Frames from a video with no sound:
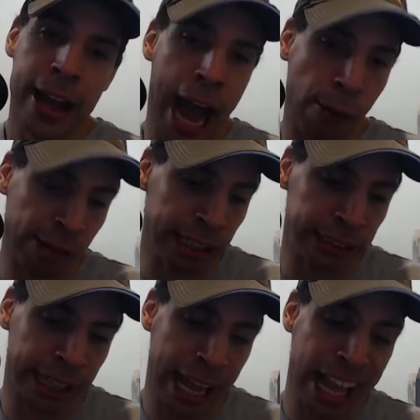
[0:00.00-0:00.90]
I want to
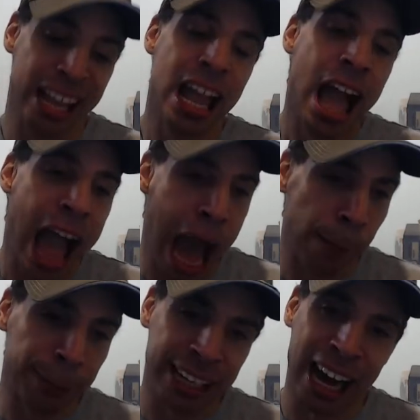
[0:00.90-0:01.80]
say
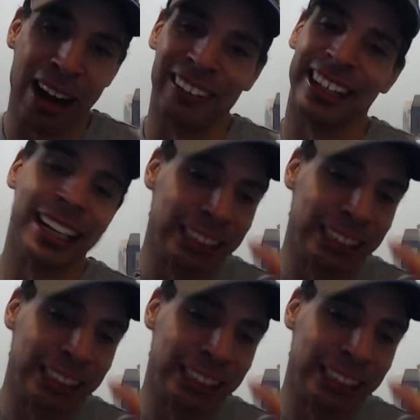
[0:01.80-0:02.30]
happy holidays,